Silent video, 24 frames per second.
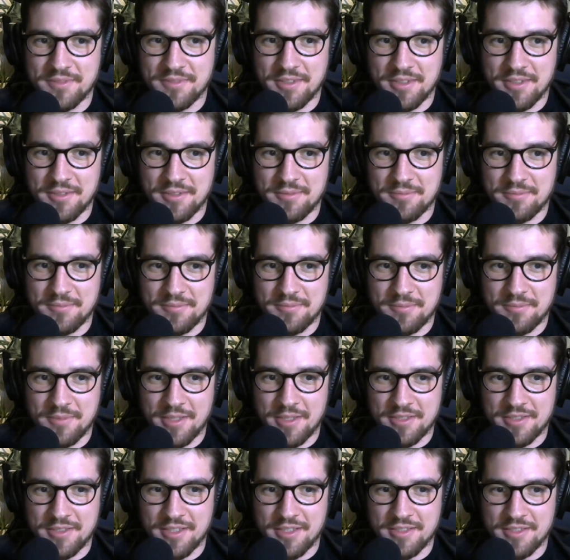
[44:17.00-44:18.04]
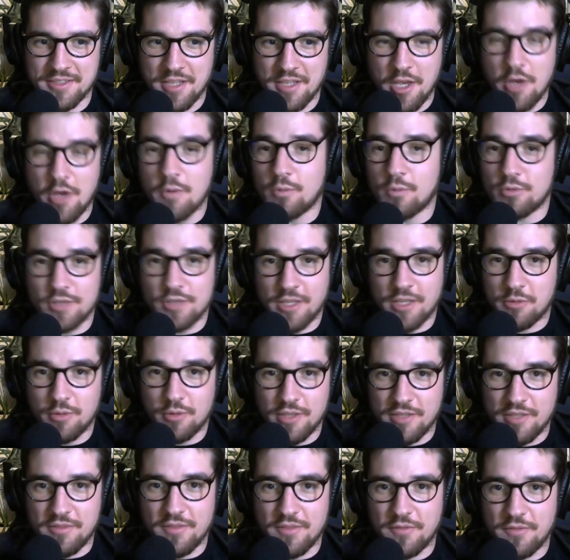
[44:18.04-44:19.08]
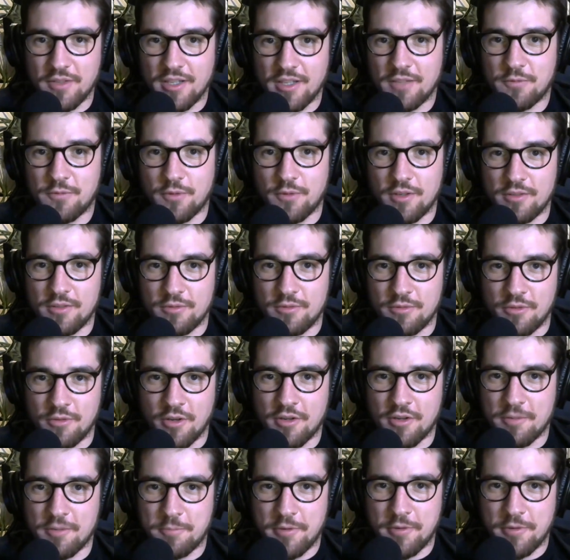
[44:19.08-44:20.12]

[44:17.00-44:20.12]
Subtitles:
Yeah, that makes sense. Would you like to live in Finland for longer